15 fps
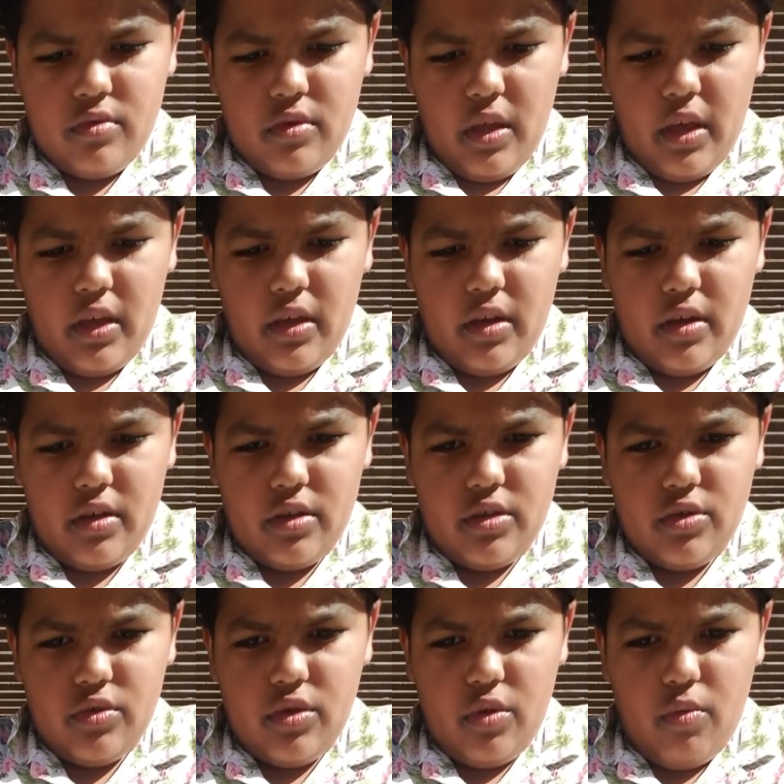Like
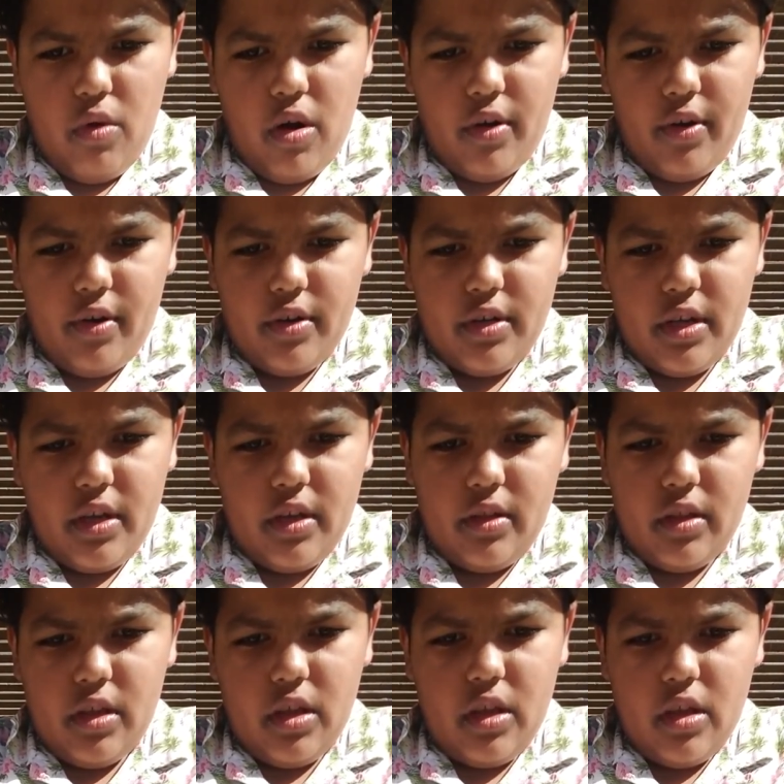undo the water type
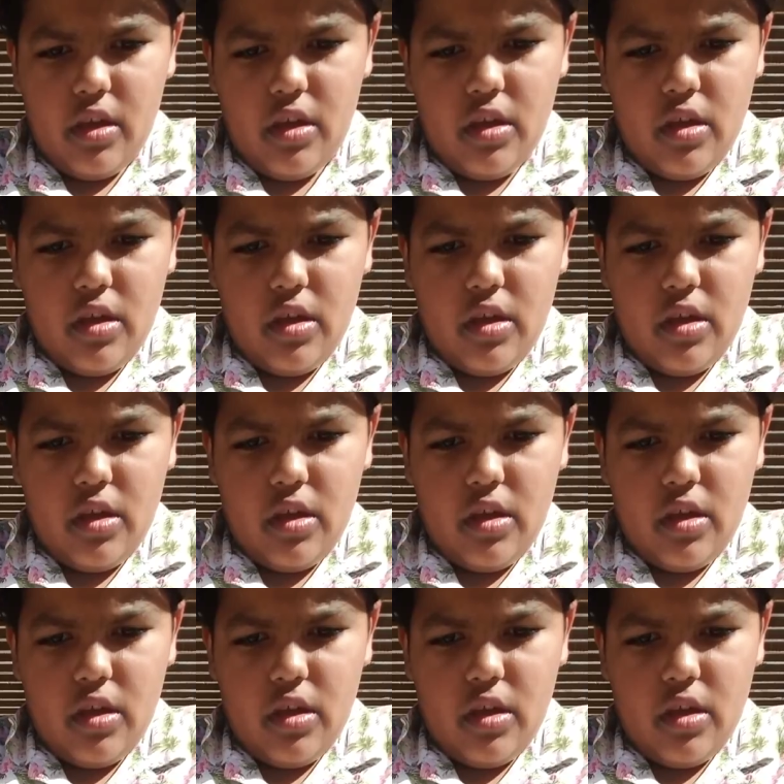thing.